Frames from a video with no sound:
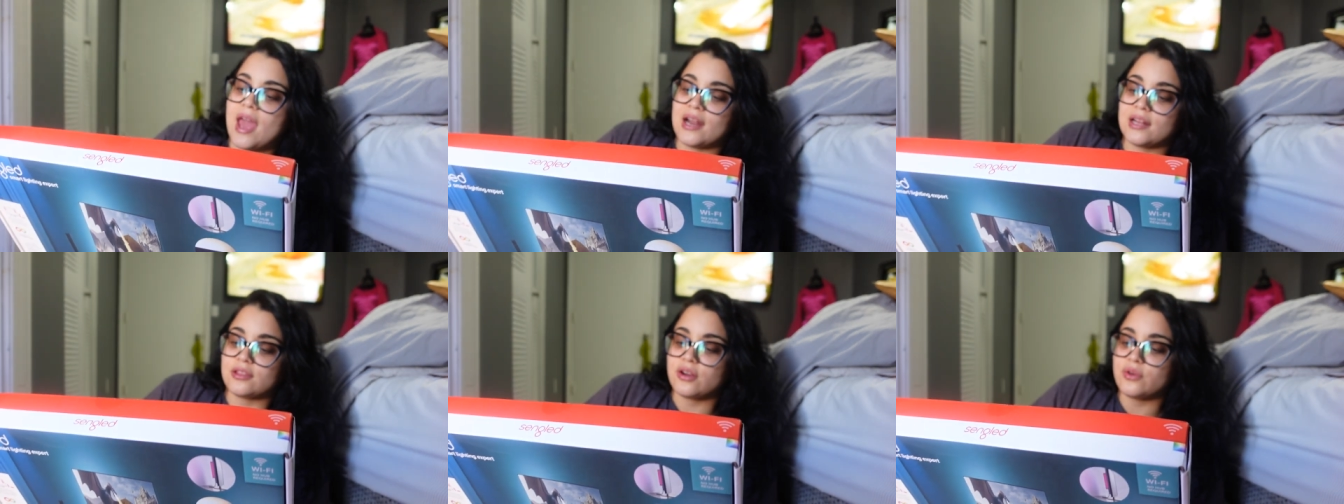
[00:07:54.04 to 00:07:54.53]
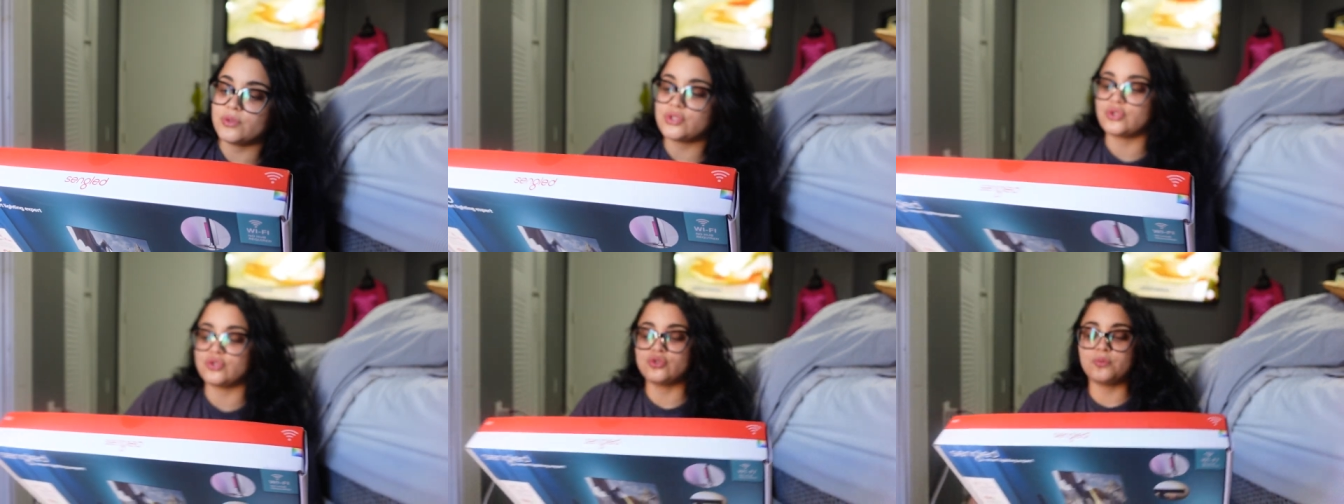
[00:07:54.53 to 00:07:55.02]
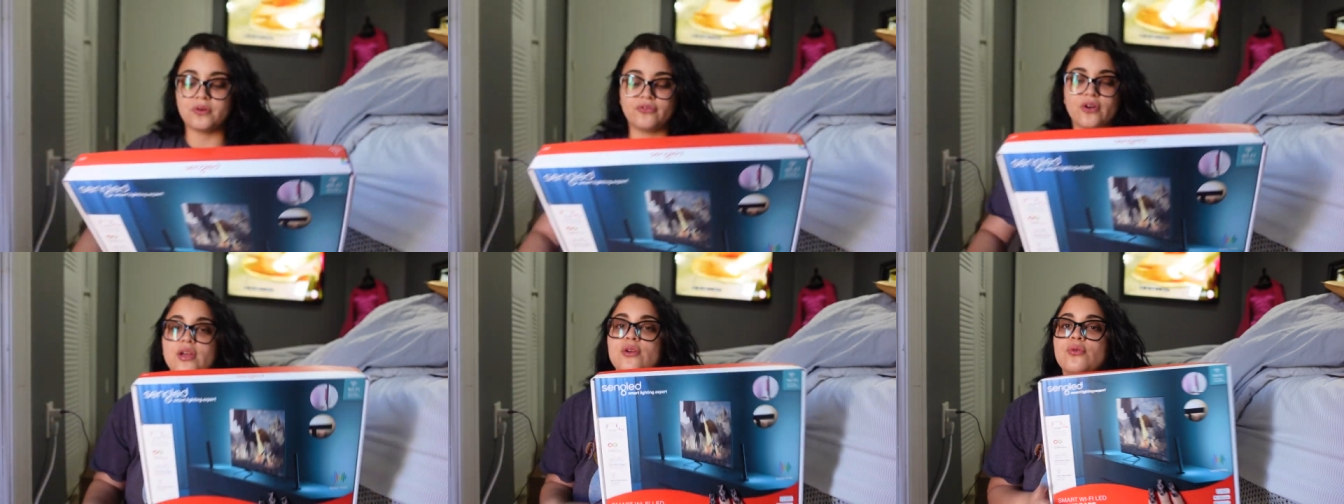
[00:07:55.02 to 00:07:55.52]
and i thought it was super
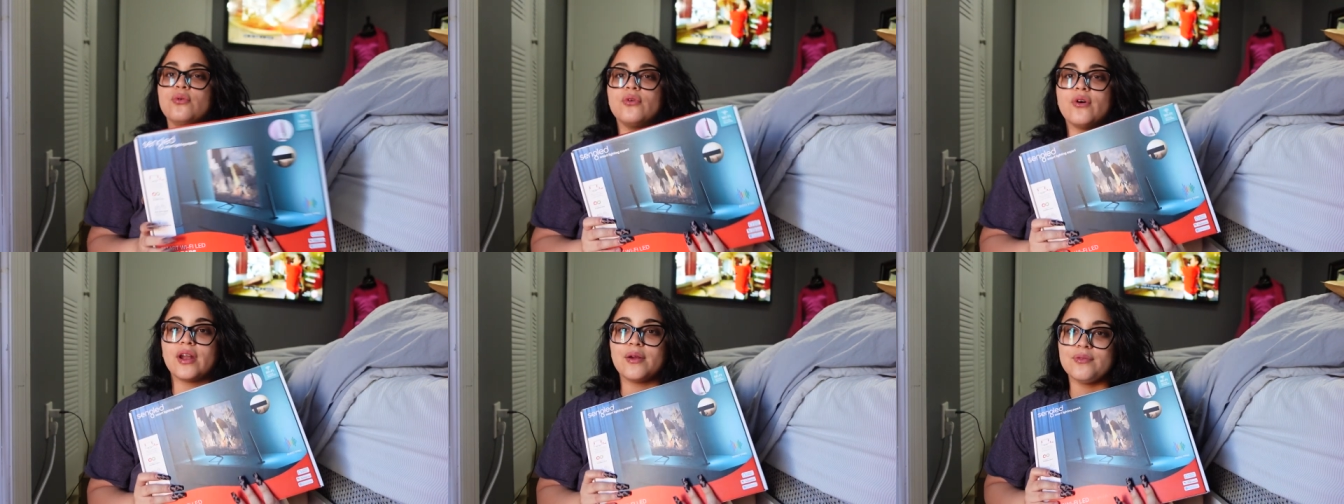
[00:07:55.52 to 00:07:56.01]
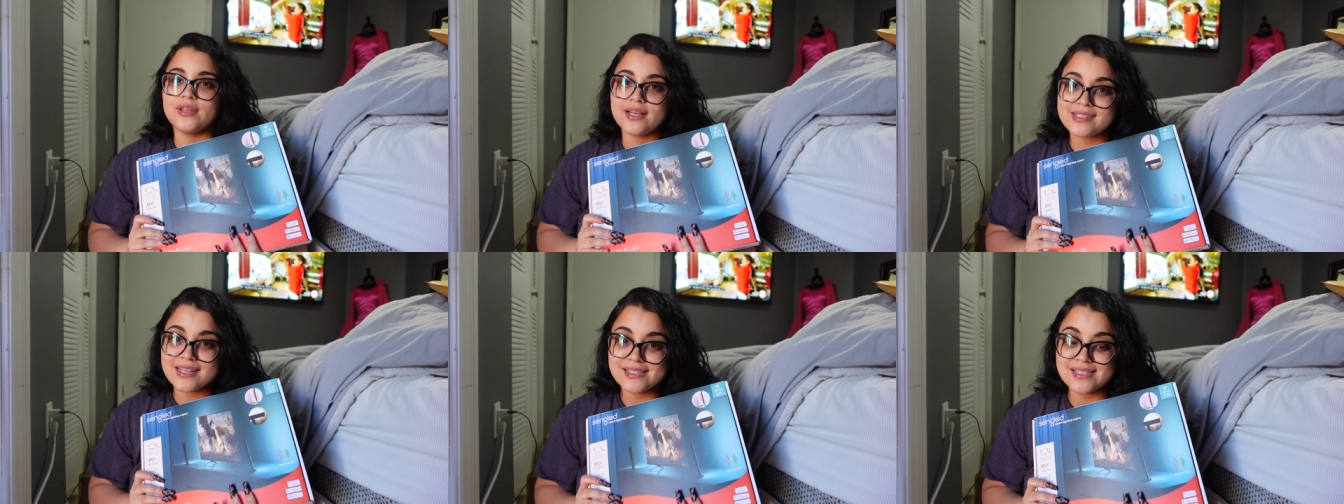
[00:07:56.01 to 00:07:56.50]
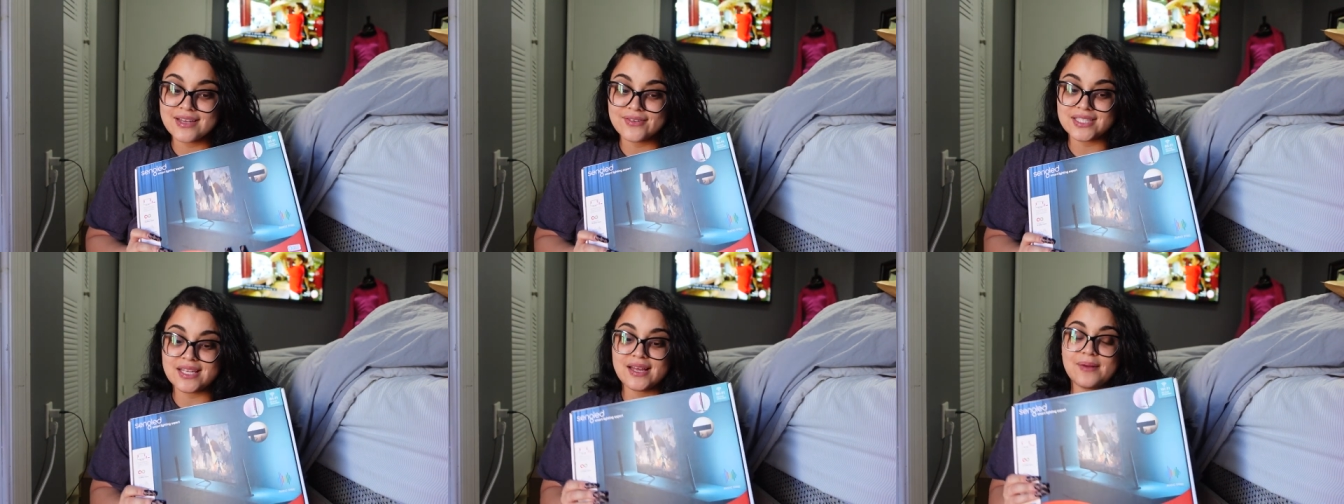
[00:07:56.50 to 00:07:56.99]
fucking cool and i'm really excited to give
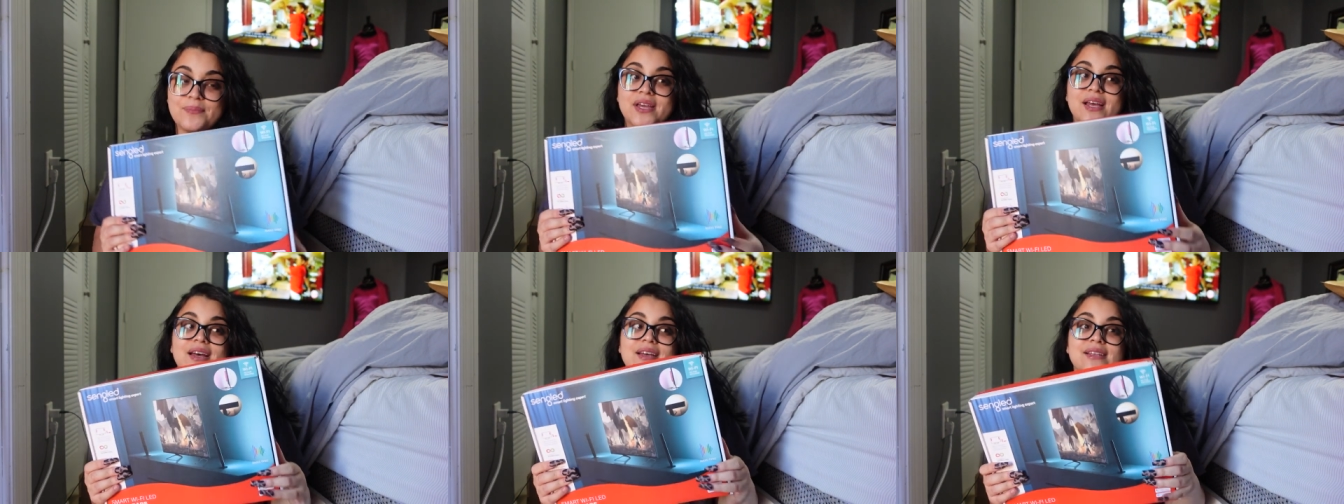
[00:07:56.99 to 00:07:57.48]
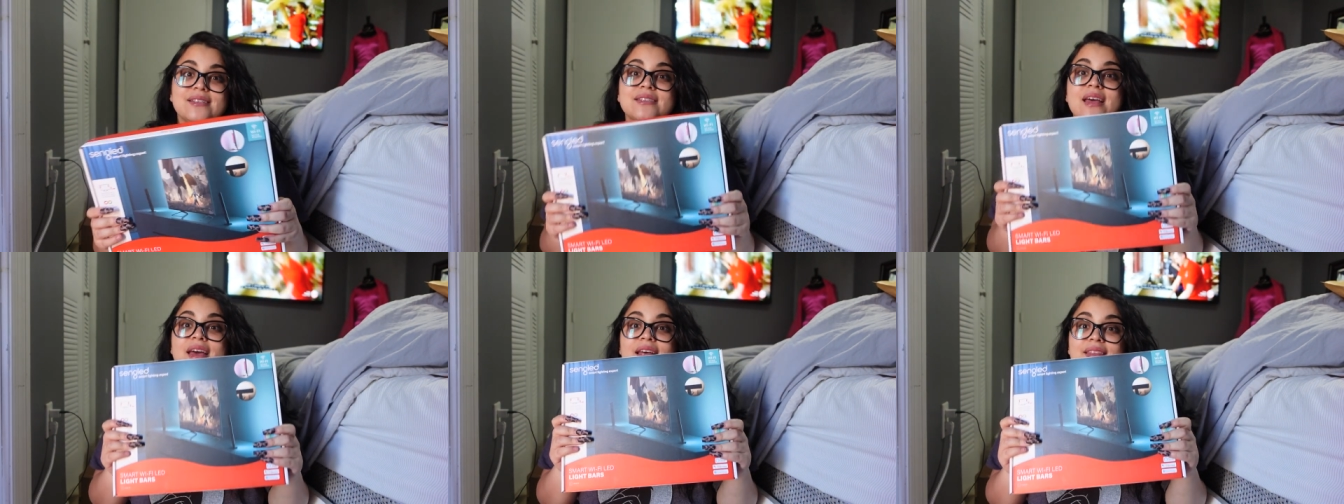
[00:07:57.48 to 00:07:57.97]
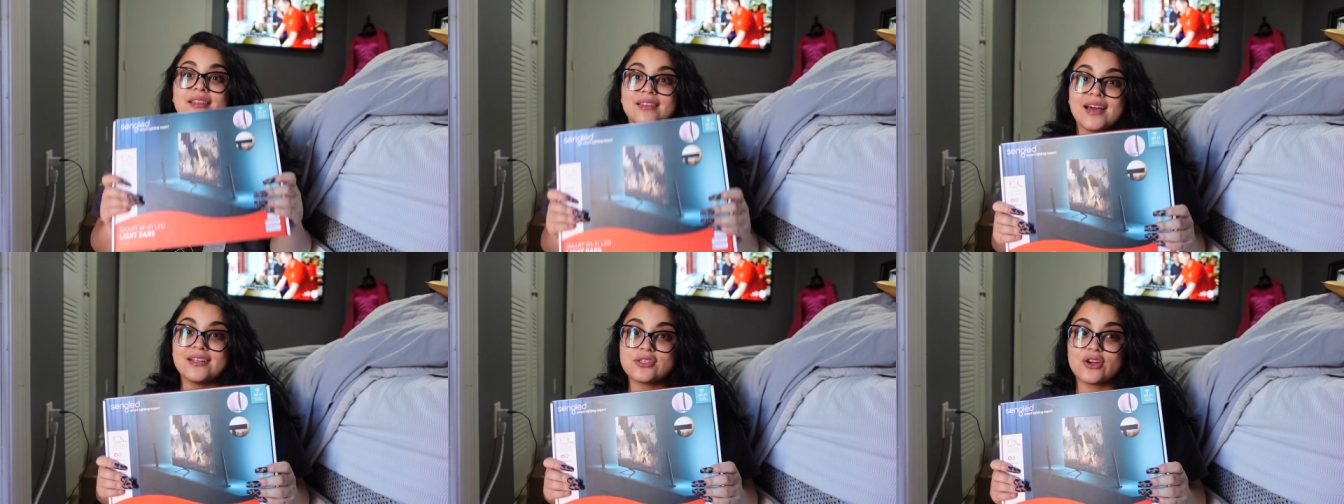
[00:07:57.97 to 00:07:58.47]
it to him because the
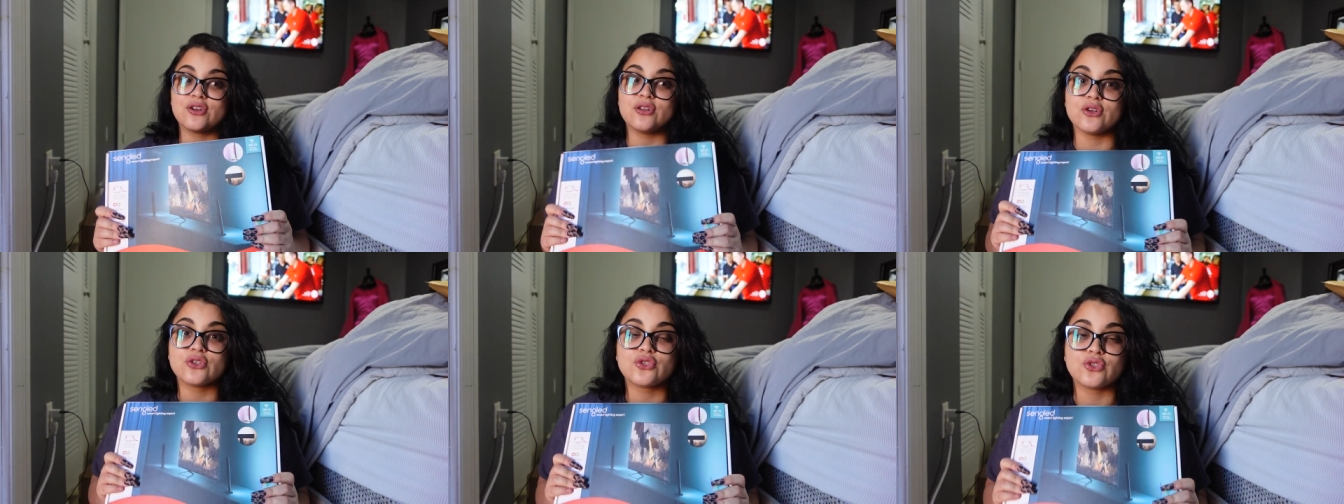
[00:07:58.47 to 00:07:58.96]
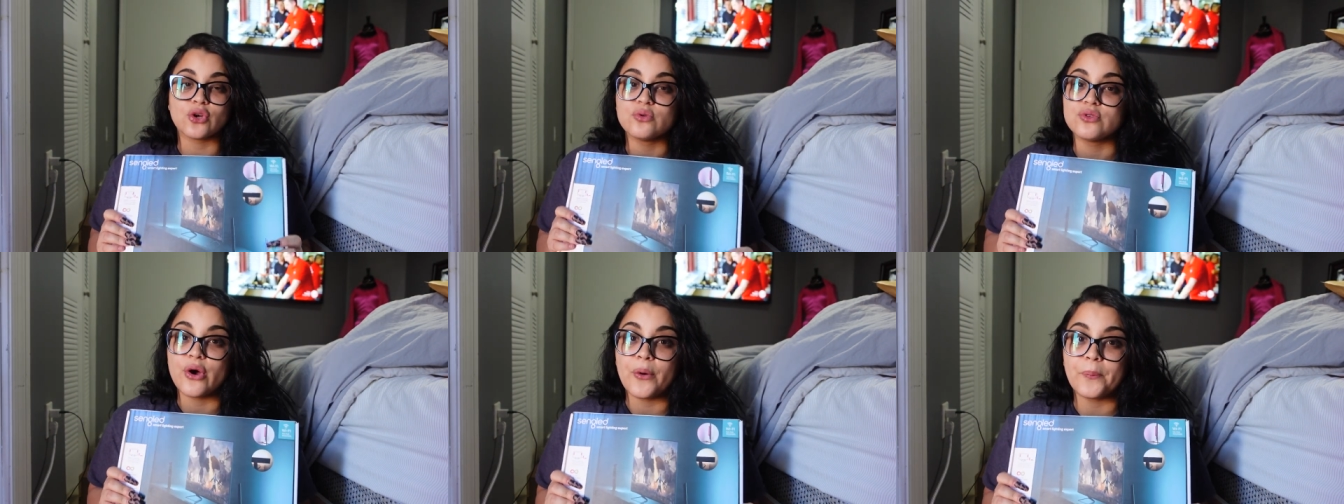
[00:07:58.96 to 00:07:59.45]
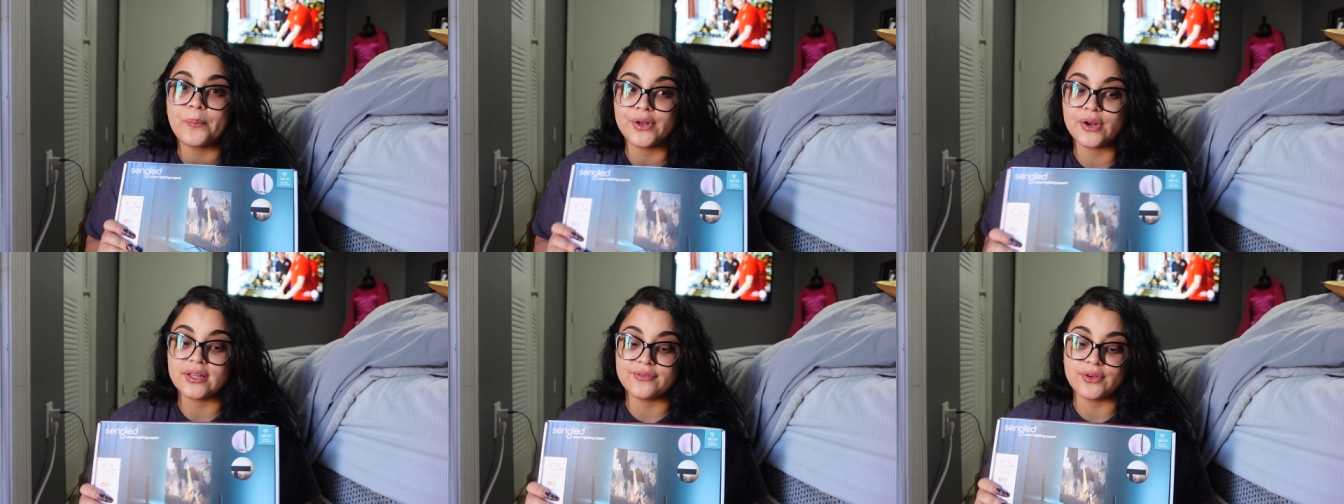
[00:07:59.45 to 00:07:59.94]
lights are gonna look so dope
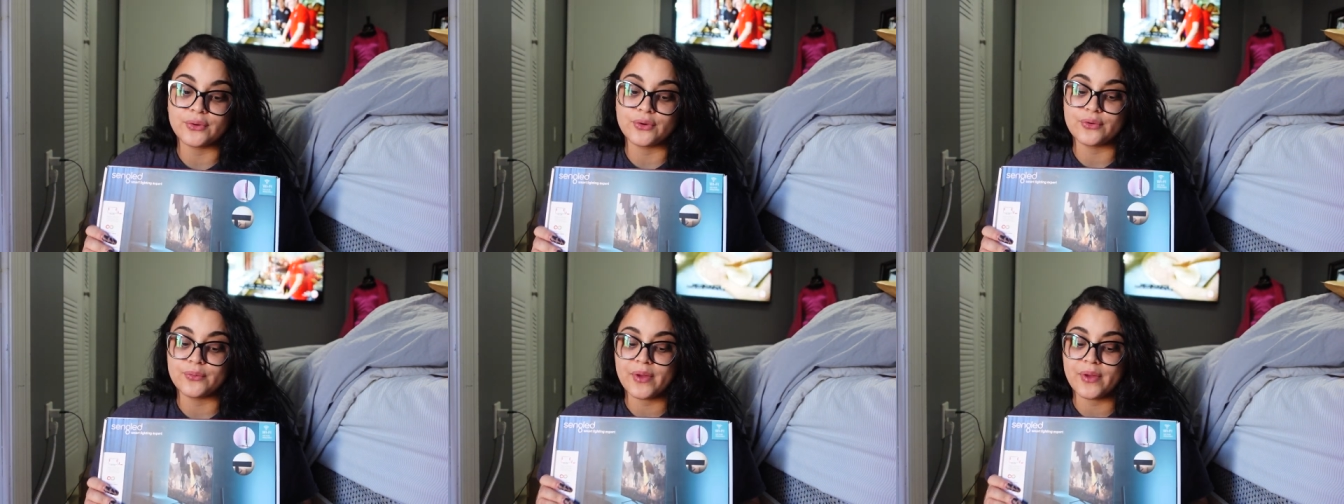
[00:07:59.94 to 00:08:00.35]
in our living room